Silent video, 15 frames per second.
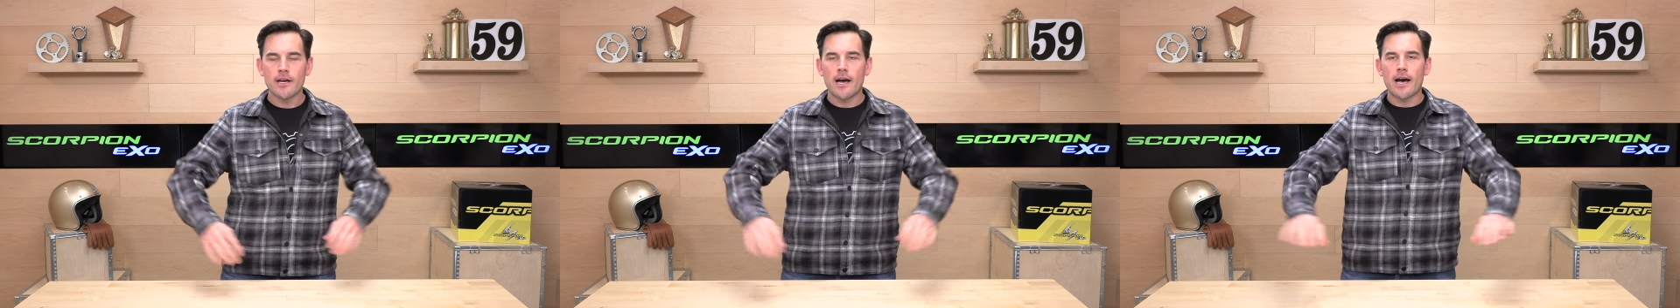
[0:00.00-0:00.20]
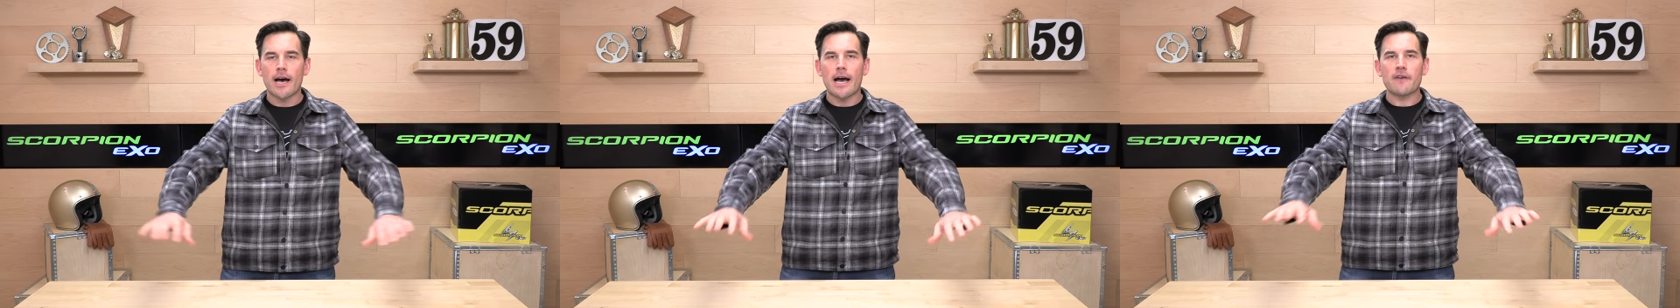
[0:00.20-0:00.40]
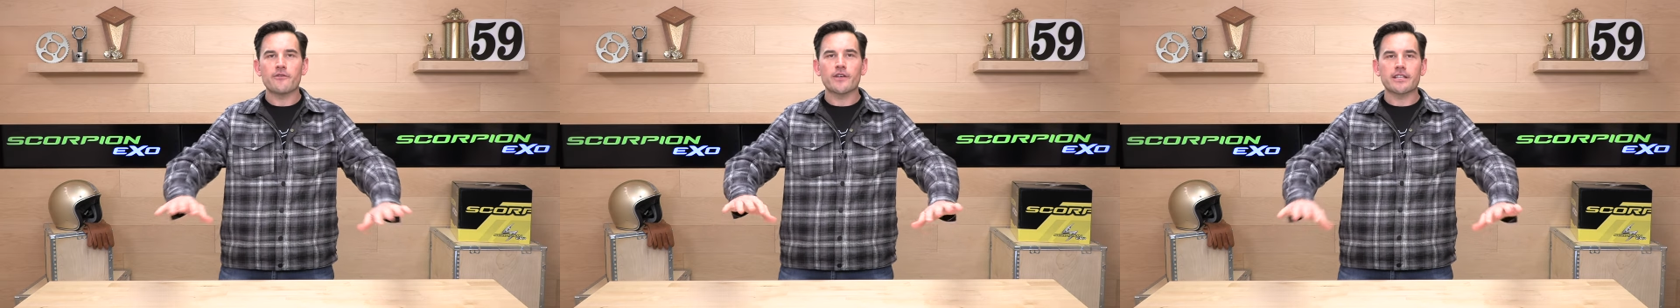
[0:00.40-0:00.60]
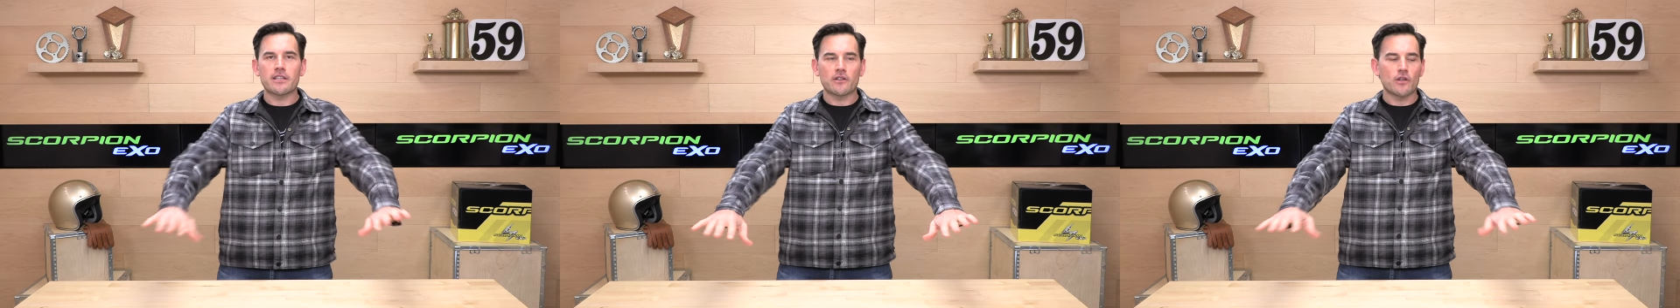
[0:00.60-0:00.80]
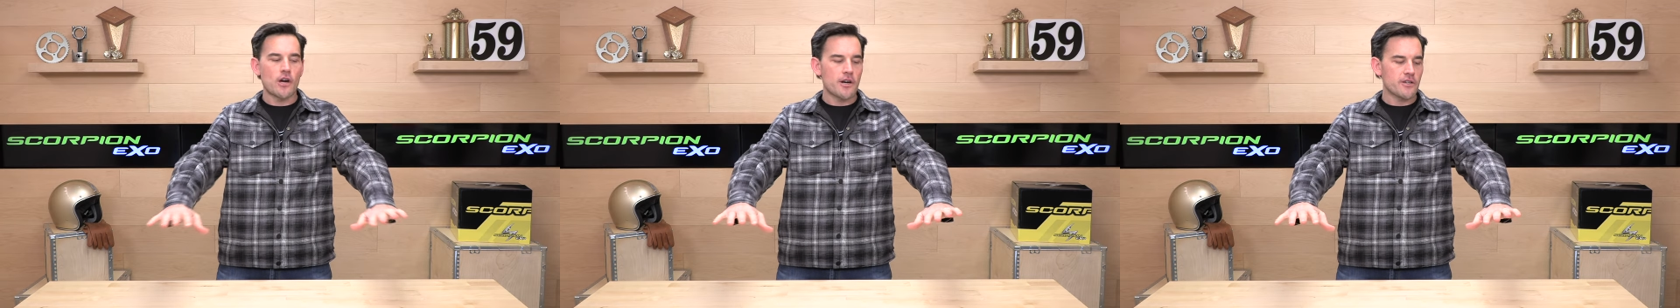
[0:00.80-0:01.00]
I feel like
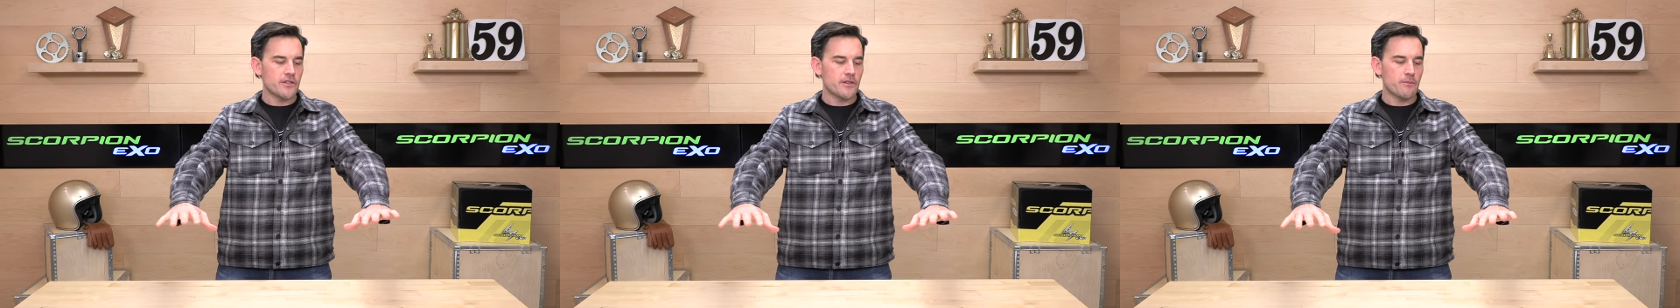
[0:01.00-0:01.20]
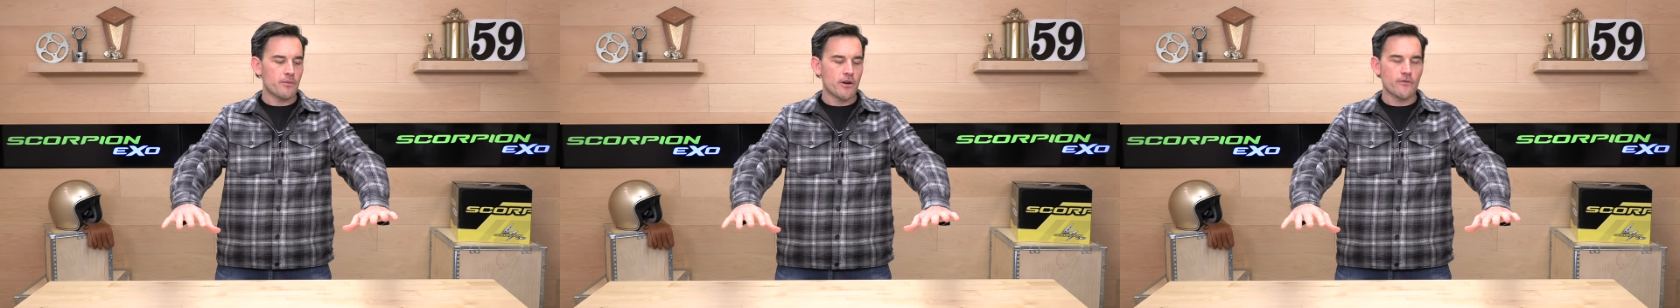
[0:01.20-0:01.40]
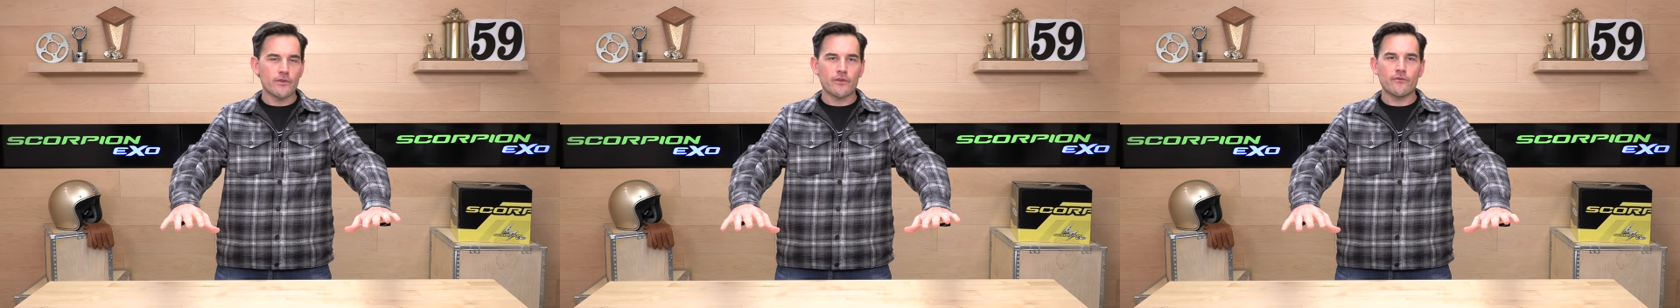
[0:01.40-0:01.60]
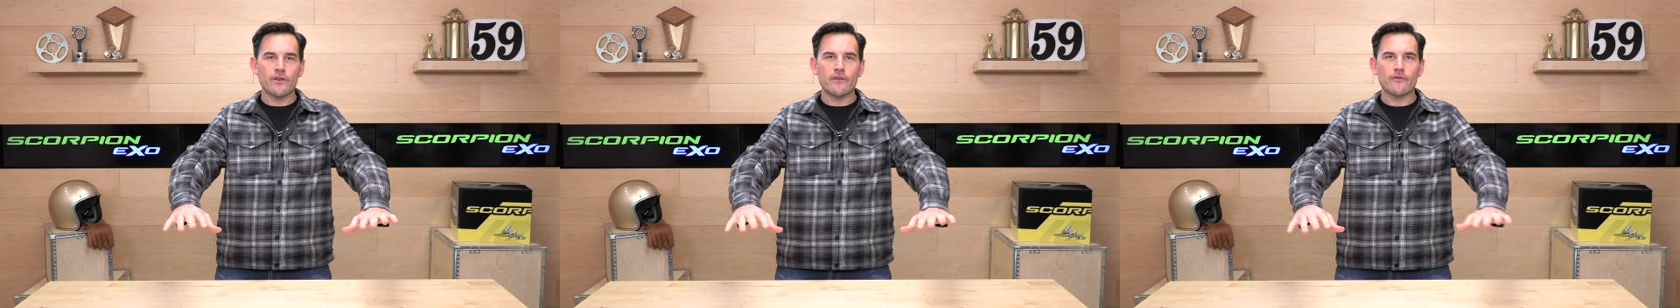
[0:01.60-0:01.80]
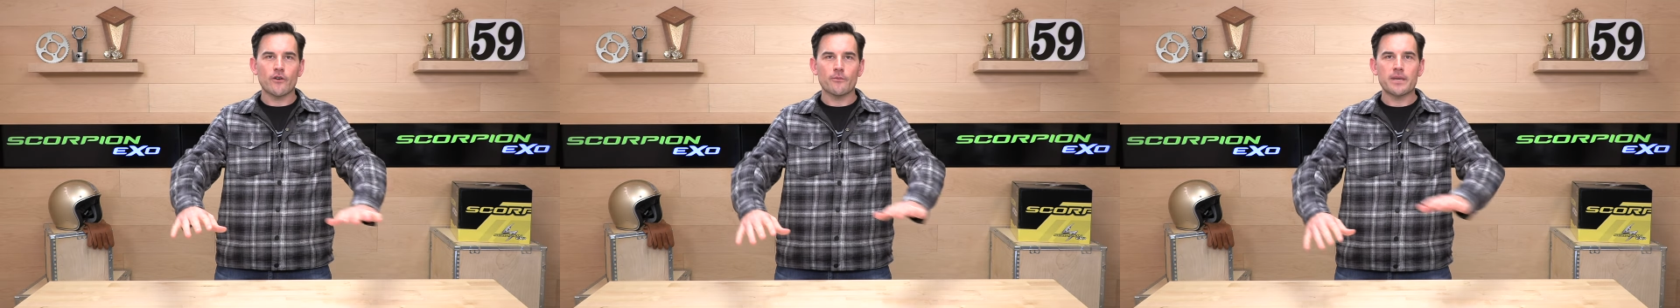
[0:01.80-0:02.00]
the large is a perfect
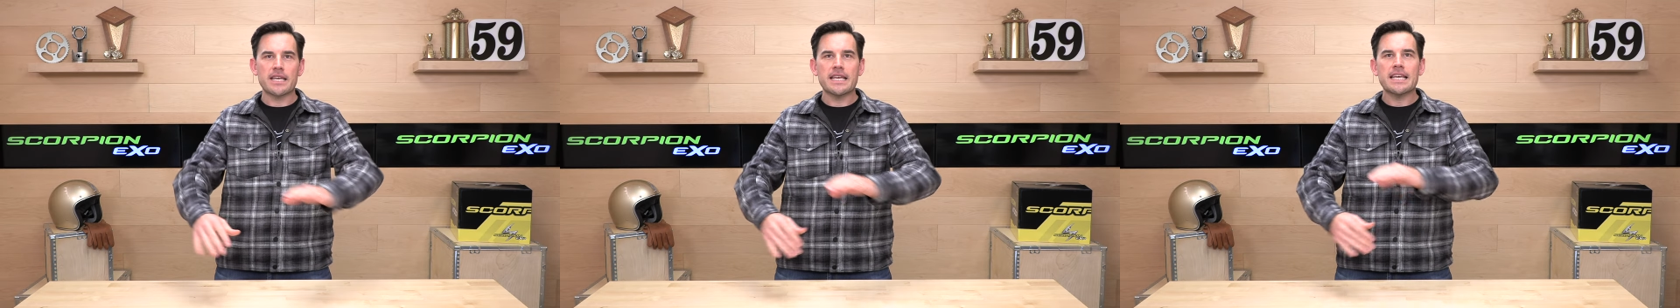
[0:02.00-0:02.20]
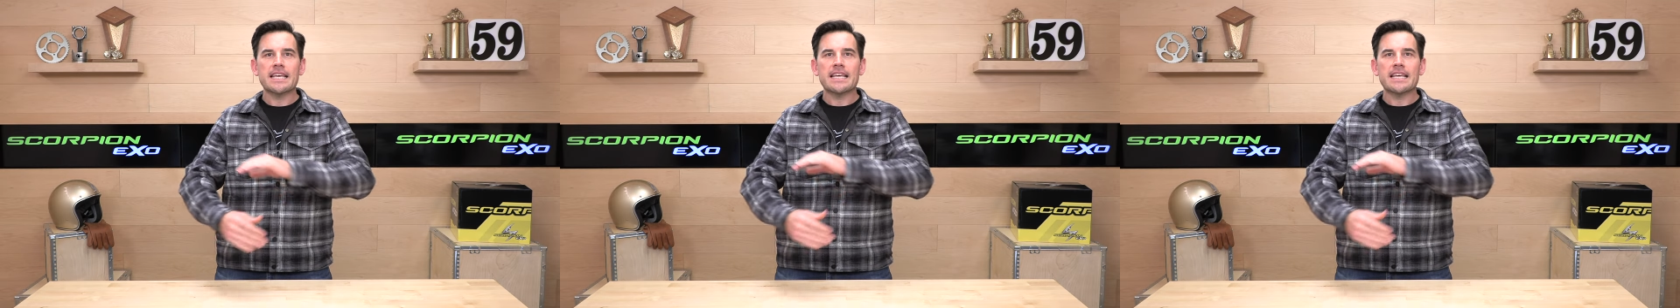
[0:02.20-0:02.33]
fit for me,